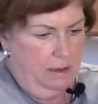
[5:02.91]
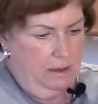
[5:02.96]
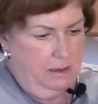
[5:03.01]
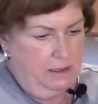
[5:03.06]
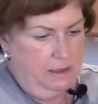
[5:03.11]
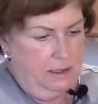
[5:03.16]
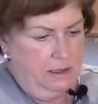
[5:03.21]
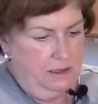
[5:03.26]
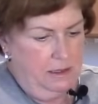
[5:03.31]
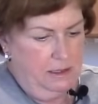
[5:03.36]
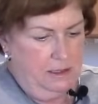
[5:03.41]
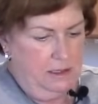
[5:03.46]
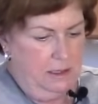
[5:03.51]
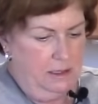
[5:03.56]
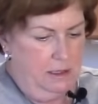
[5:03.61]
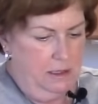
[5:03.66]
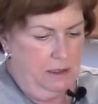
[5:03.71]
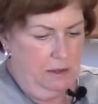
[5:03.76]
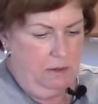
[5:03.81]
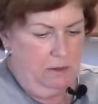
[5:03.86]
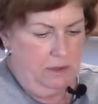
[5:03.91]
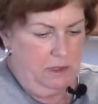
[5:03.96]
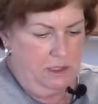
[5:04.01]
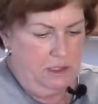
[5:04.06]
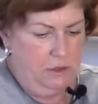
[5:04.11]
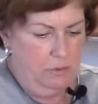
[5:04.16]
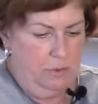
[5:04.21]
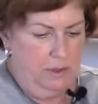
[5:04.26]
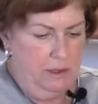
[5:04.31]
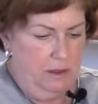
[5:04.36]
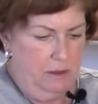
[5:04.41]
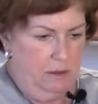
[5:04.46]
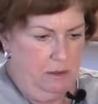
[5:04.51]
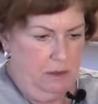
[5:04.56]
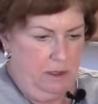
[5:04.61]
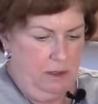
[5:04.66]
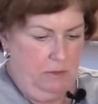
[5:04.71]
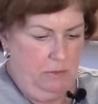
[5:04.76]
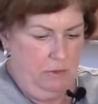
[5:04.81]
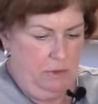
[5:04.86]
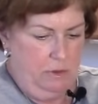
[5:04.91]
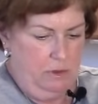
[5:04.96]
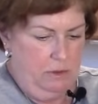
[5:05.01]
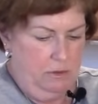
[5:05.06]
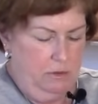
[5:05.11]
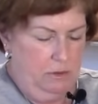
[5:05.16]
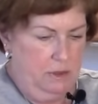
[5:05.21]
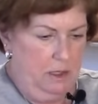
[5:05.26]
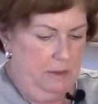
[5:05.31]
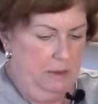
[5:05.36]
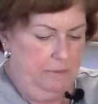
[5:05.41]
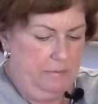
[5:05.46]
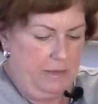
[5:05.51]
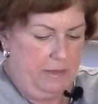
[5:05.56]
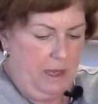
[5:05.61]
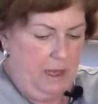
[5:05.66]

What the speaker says: Since this is the only sweetener that we're using,